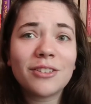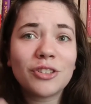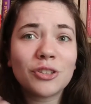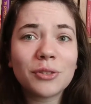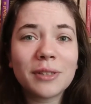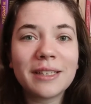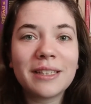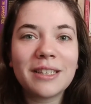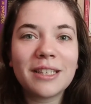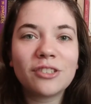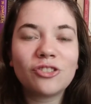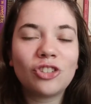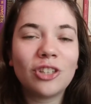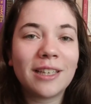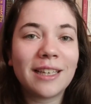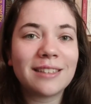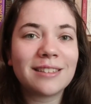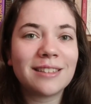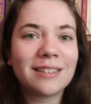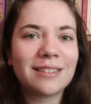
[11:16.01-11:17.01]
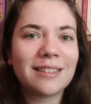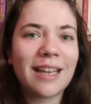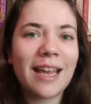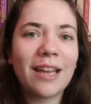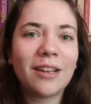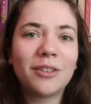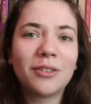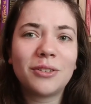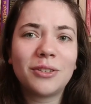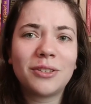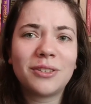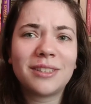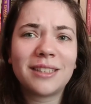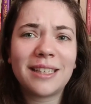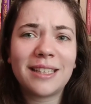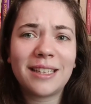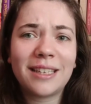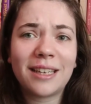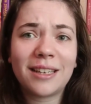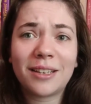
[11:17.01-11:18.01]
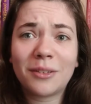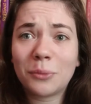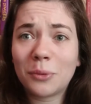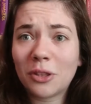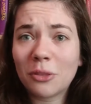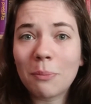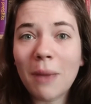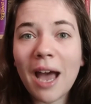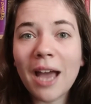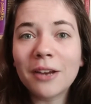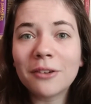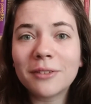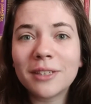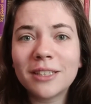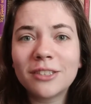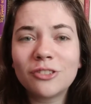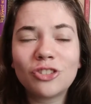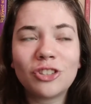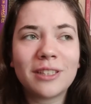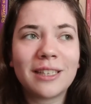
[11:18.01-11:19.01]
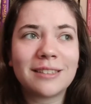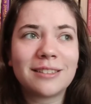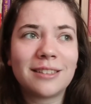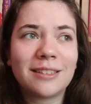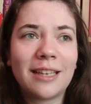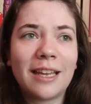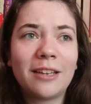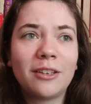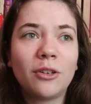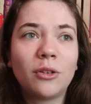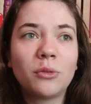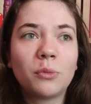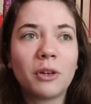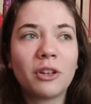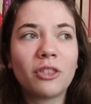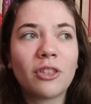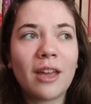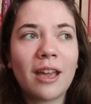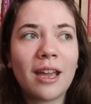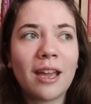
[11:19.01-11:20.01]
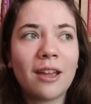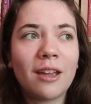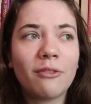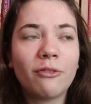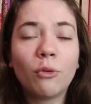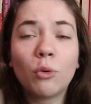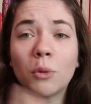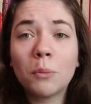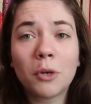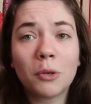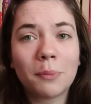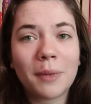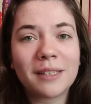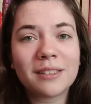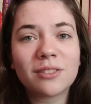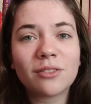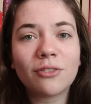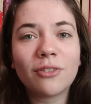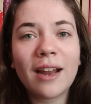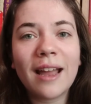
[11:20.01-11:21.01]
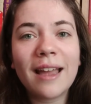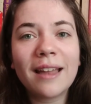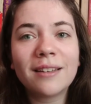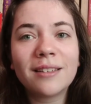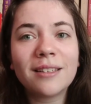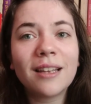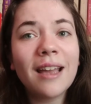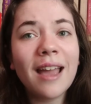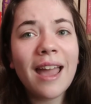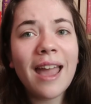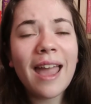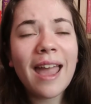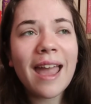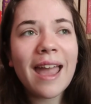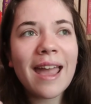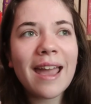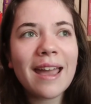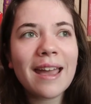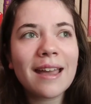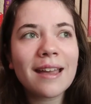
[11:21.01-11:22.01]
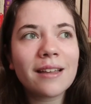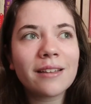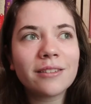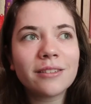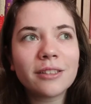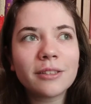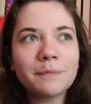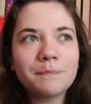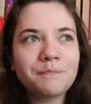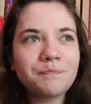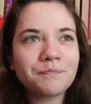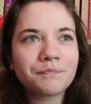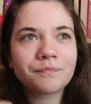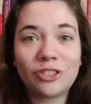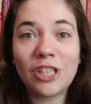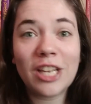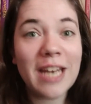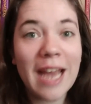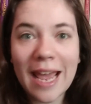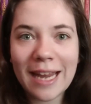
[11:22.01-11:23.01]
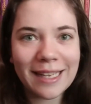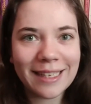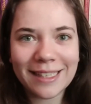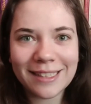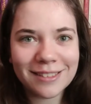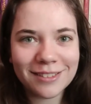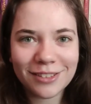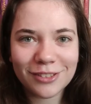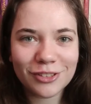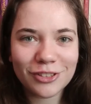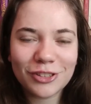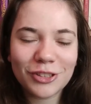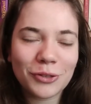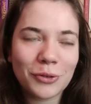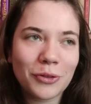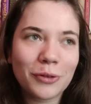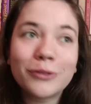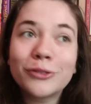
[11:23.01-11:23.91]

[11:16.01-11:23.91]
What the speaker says: During this, she gets entangled with pirates, she gets entangled with a former best friend, and shenanigans ensue.